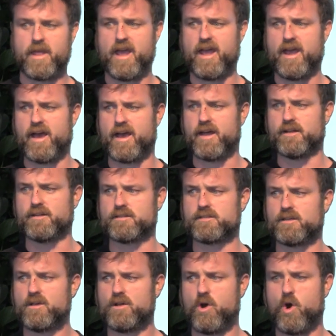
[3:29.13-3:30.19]

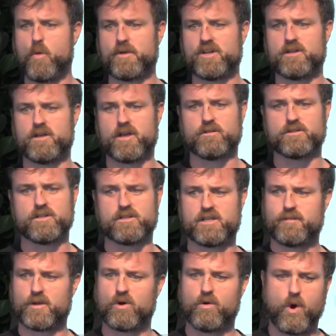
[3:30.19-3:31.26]
And the
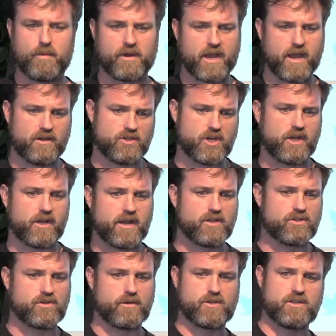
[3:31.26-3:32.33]
typical
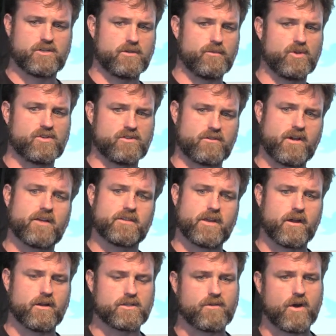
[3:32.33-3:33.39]
OpenJDK distributions are out
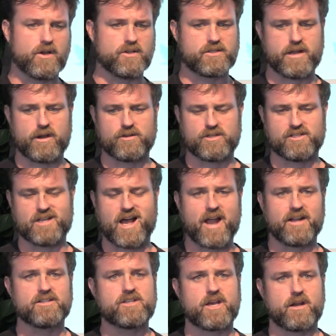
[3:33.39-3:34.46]
there. As far as their
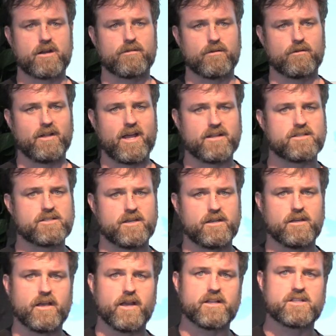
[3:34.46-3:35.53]
design center for
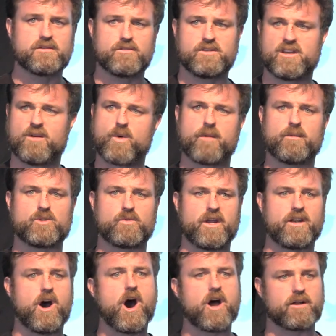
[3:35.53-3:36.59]
latency, it's somewhere
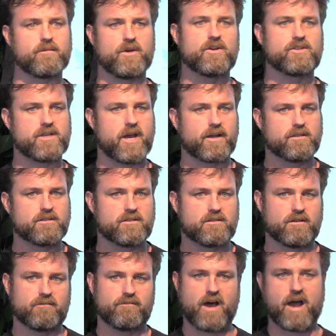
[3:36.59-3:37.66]
between 100
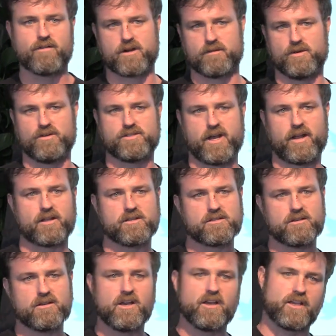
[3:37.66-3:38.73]
milliseconds and 500
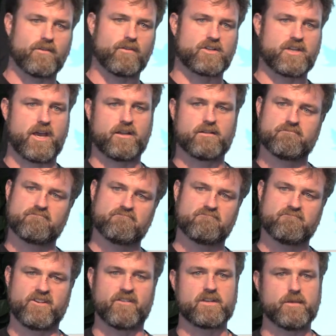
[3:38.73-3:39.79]
milliseconds, give or take
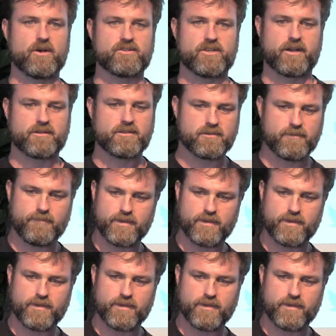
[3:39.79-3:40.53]
50 milliseconds.